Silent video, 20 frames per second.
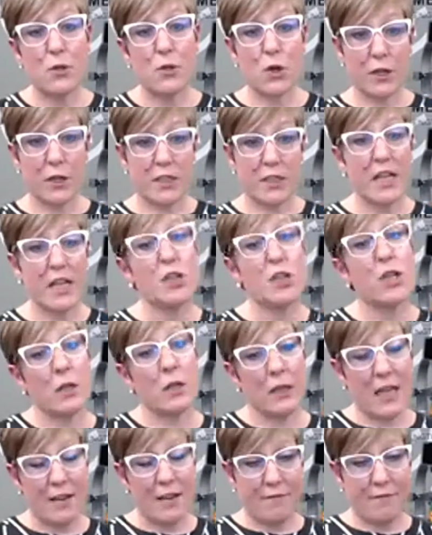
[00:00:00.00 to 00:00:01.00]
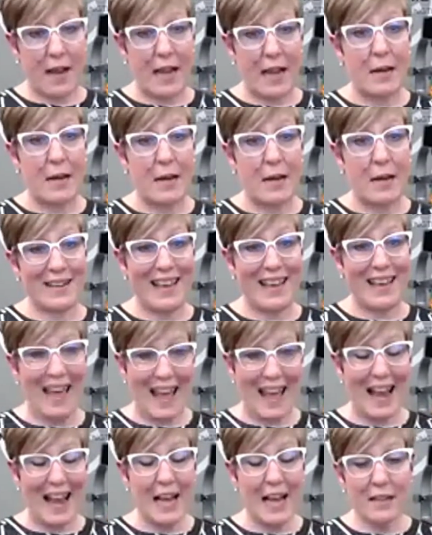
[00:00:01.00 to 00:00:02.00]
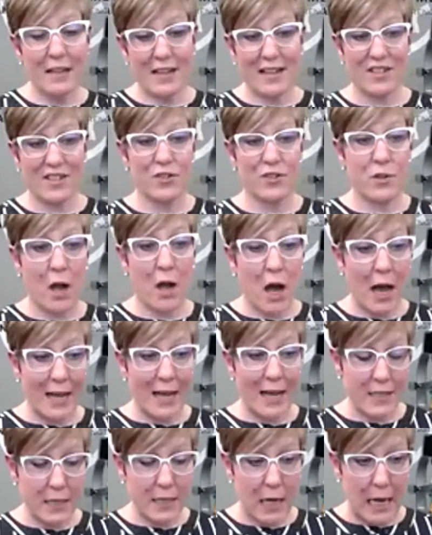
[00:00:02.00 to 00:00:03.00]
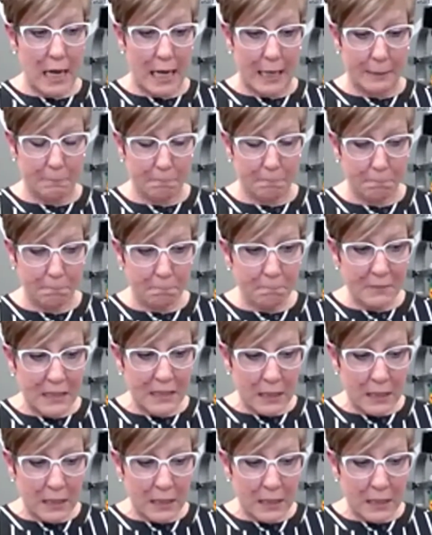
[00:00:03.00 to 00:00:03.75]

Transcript: traditionally vitamin K is not um,